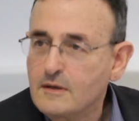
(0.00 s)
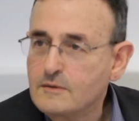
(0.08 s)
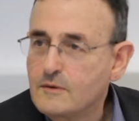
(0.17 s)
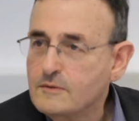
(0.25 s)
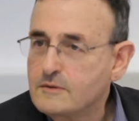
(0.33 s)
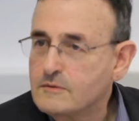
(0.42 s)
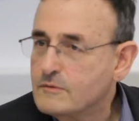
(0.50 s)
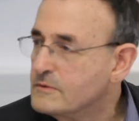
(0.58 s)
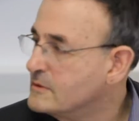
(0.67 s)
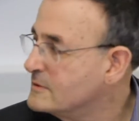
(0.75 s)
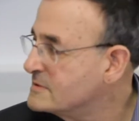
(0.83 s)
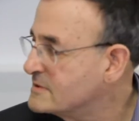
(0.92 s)
in order to
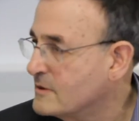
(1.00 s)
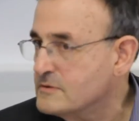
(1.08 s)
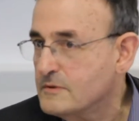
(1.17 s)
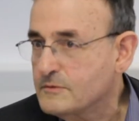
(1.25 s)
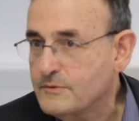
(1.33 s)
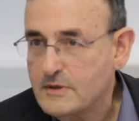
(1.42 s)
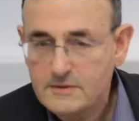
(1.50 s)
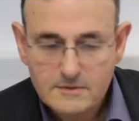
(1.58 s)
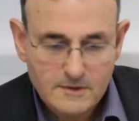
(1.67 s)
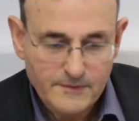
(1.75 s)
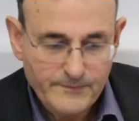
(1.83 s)
reduce social risk.